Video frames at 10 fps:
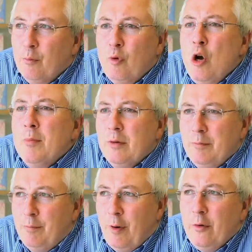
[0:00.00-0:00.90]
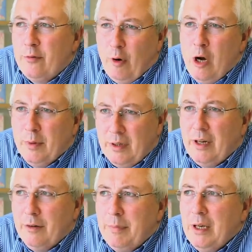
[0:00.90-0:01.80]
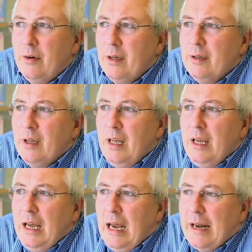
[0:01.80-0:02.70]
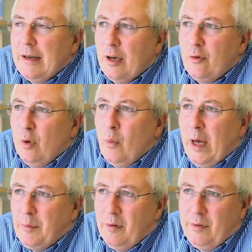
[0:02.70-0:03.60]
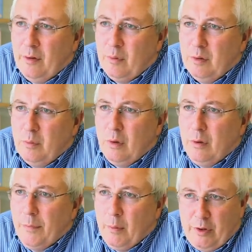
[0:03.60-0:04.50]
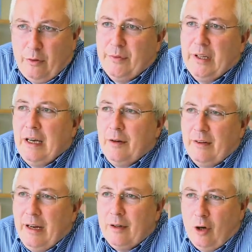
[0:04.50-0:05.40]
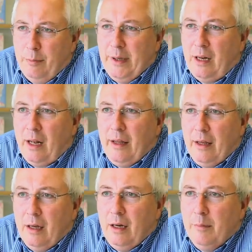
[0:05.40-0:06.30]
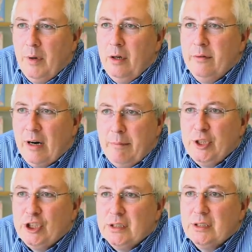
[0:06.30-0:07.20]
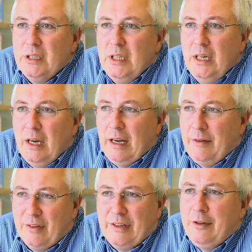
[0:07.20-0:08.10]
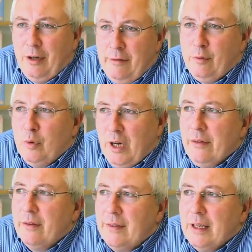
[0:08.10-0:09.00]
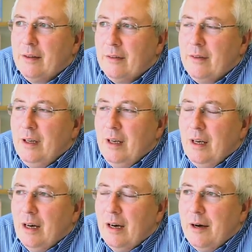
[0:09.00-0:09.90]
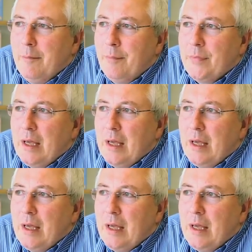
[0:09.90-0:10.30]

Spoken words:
Roman, post-Roman kind of period. And it goes all the way up to the First World War, which is obviously kind of slightly comically over-ambitious. And I have to skate over all kinds of things. But